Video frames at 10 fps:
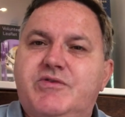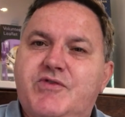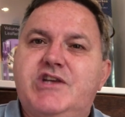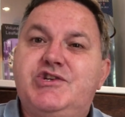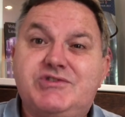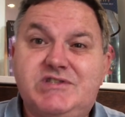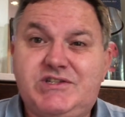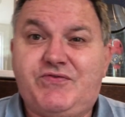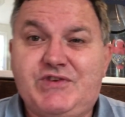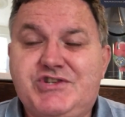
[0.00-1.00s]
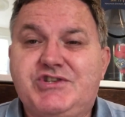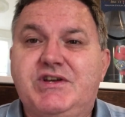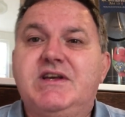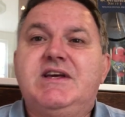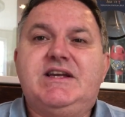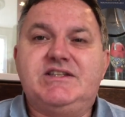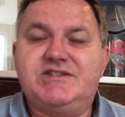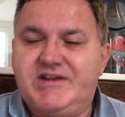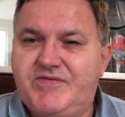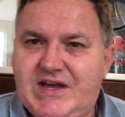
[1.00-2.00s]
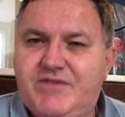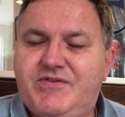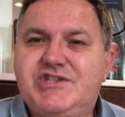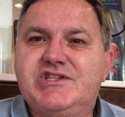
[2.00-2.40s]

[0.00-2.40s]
If I'd used this feature instead of that feature,